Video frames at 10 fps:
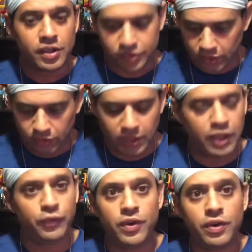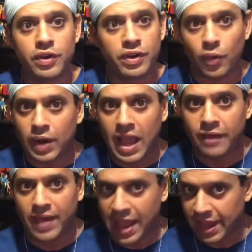So if you don't
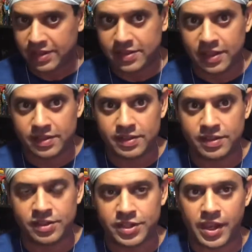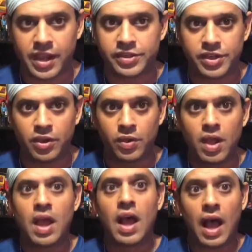have access to G.I. Joe,
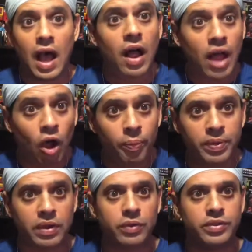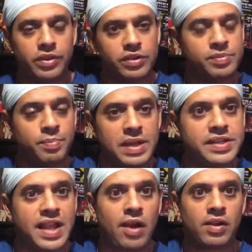I'll help you. There's
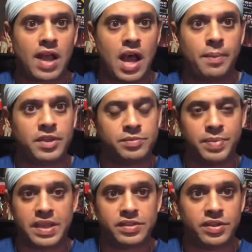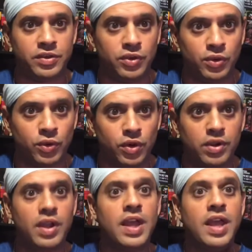Midtown Comics based in New
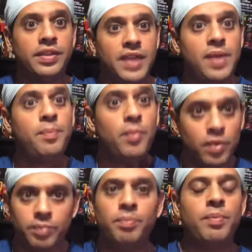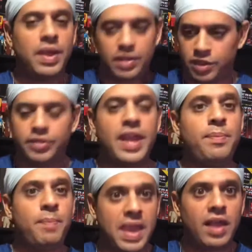York. They
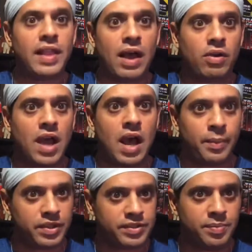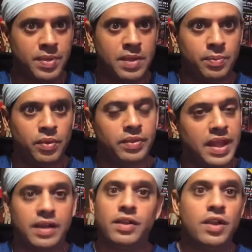mail out comics to people
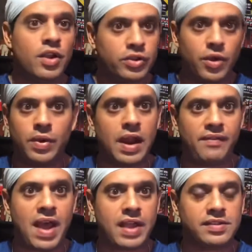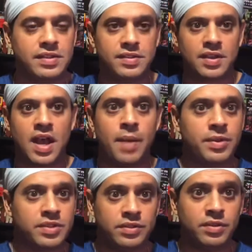that don't have access to
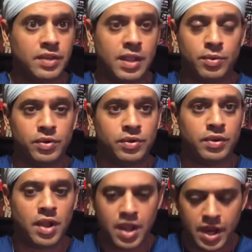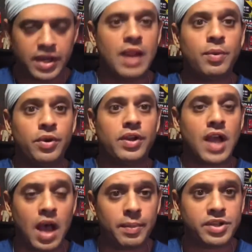comics in their neighborhood
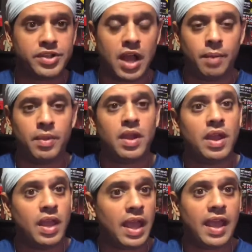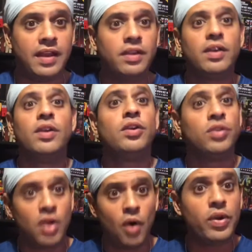comic shop. And
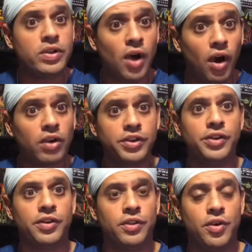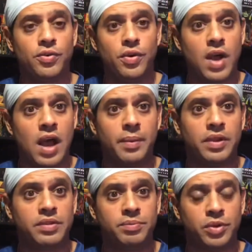go and talk to your local comic
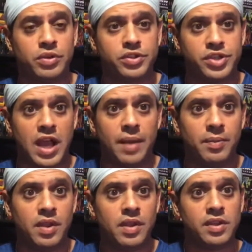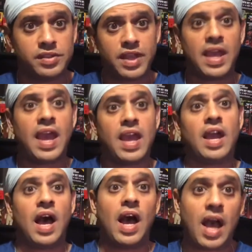book shop. Say,
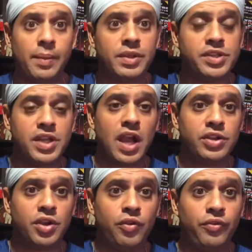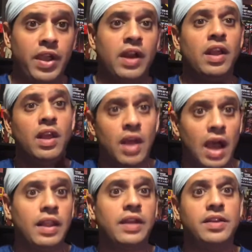hey, I'm a G.I. Joe fan.
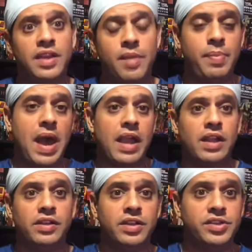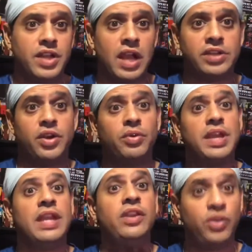I like to get back into G.I. Joe.
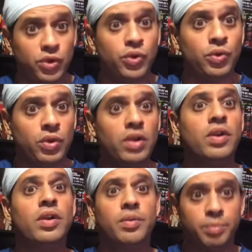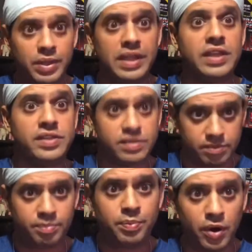Can you please
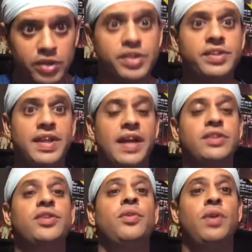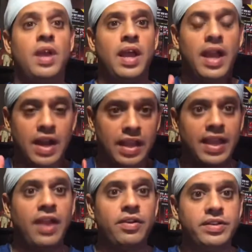purchase that? And I
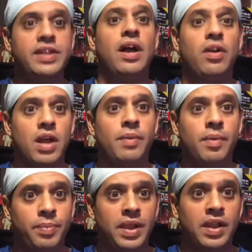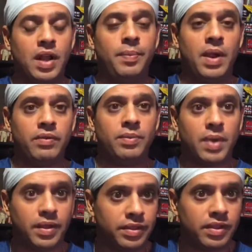guarantee I'll come and pick it up every
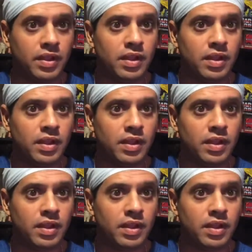month.